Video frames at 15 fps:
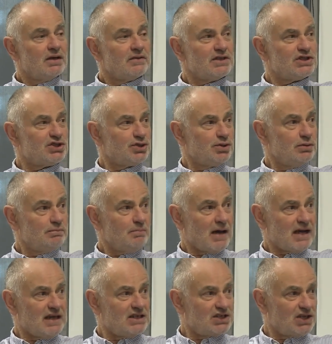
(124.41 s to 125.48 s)
There's two
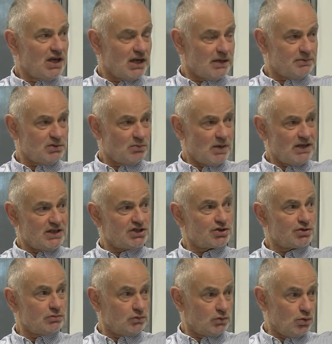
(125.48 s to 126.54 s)
main types. One is
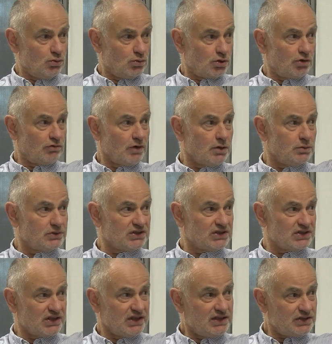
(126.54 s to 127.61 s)
called Crohn's
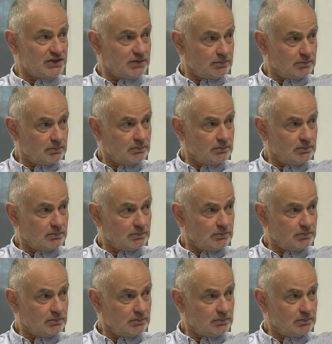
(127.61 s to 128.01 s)
disease,